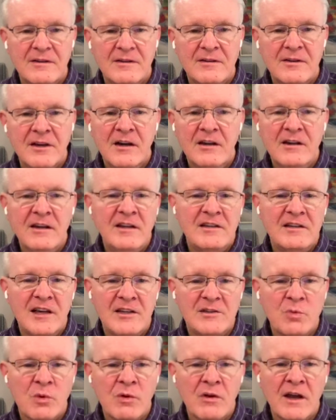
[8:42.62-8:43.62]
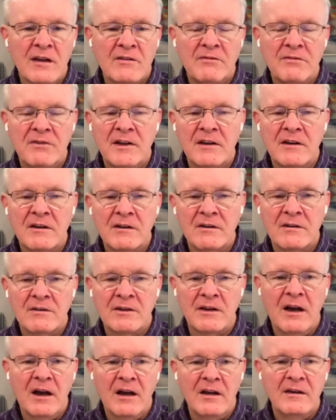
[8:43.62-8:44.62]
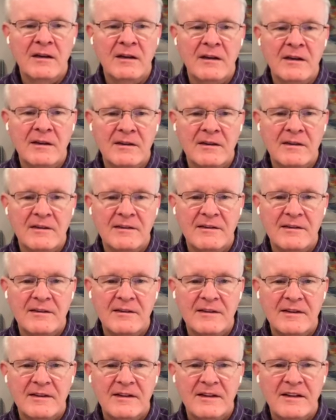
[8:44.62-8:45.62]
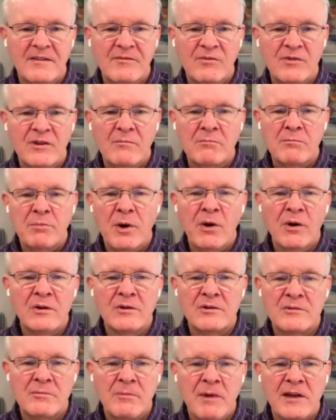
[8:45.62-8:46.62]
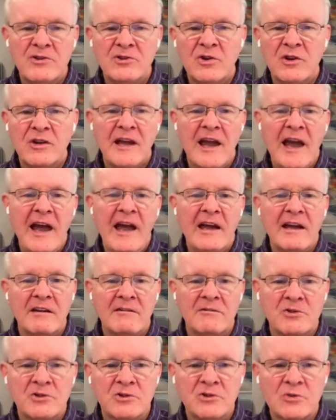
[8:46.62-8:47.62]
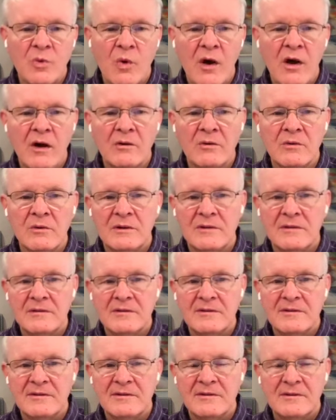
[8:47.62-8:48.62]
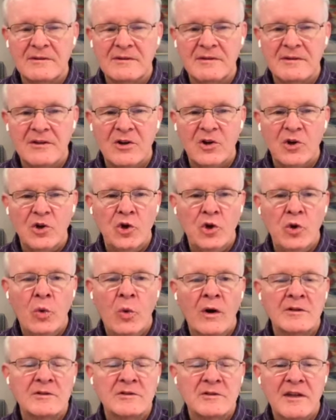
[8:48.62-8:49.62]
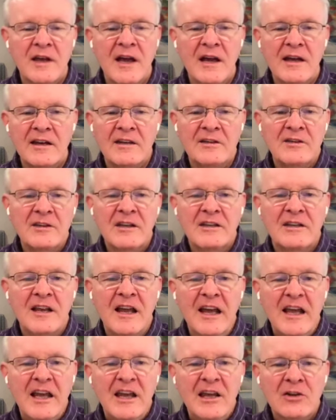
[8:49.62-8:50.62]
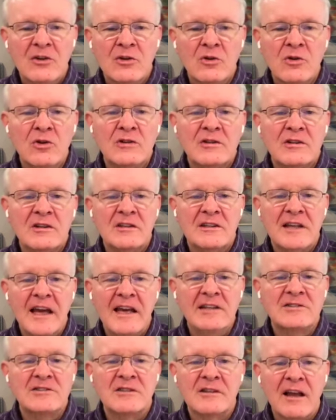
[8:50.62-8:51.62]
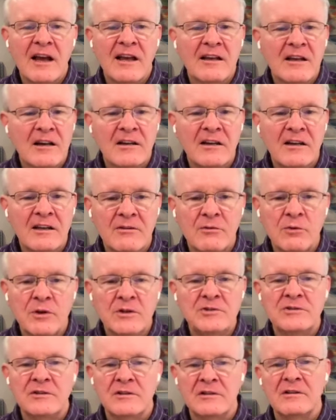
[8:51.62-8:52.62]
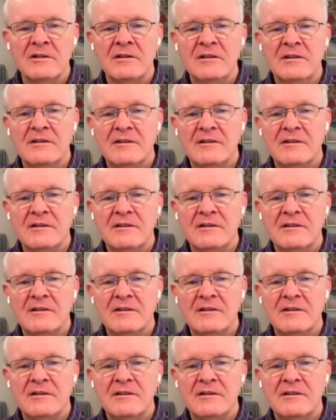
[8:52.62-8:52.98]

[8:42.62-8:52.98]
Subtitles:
The honey tastes more like vinegar than honey. It burns and makes you gag if you swallow it. Who wants that? And yet it looked and tasted like honey originally.